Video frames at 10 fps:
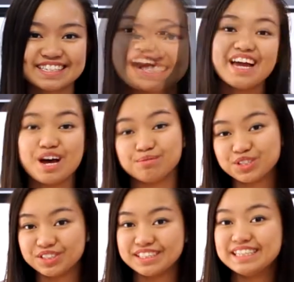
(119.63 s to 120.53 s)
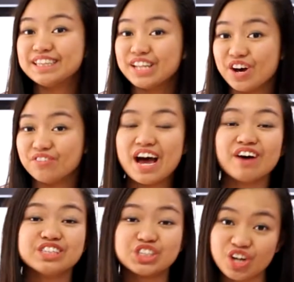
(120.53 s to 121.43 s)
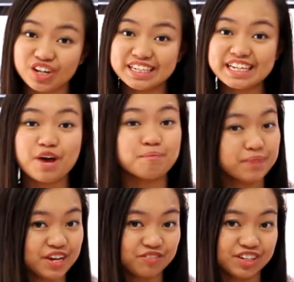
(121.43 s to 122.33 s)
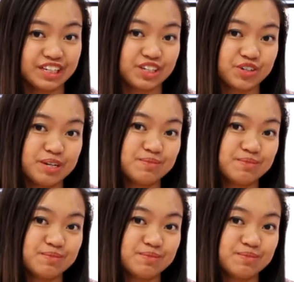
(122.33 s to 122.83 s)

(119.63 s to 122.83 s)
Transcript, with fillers: I absolutely love how the chocolate and pink vanilla cream